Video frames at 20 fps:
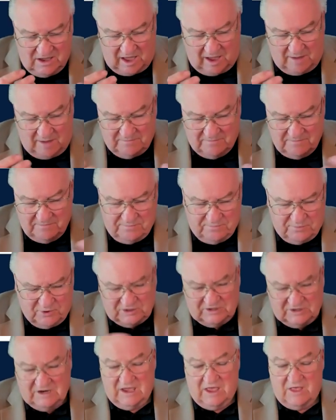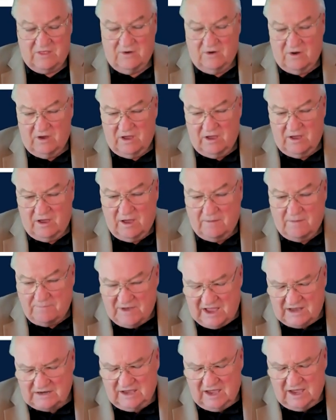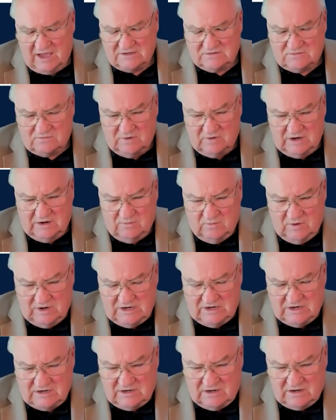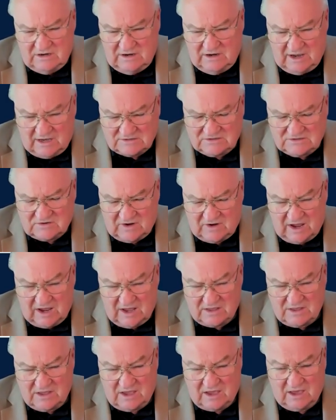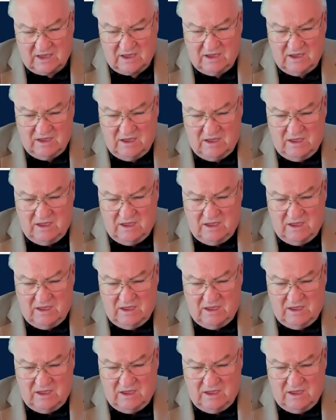I'm putting together a podcast we did yesterday, I think,